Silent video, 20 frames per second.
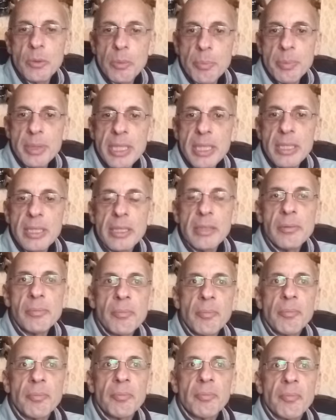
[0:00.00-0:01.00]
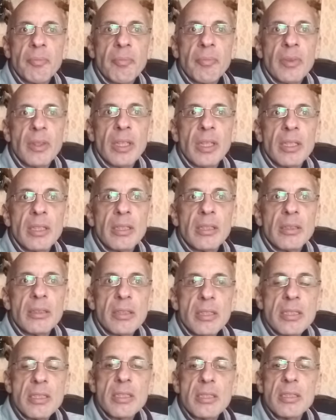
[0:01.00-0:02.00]
repeated,
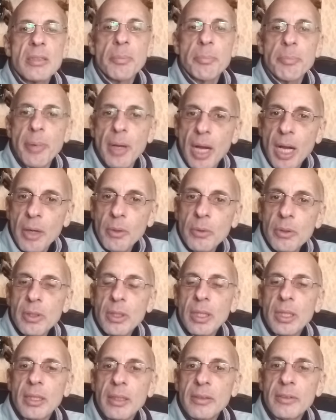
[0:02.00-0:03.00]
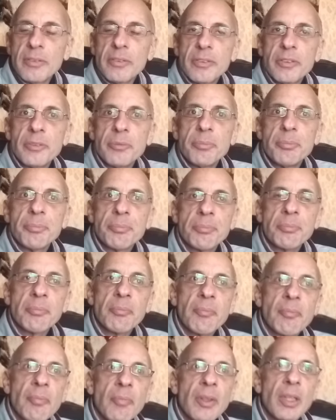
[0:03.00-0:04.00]
this is the power of
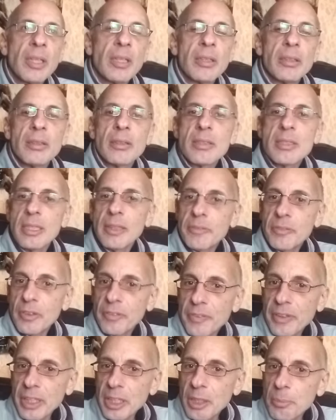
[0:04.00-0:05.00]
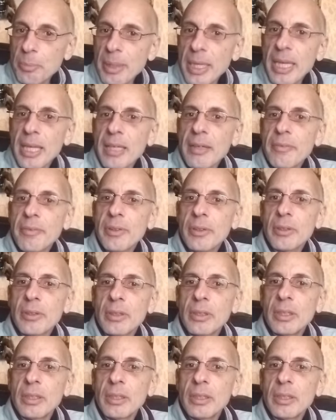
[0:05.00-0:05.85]
self defeating behavior.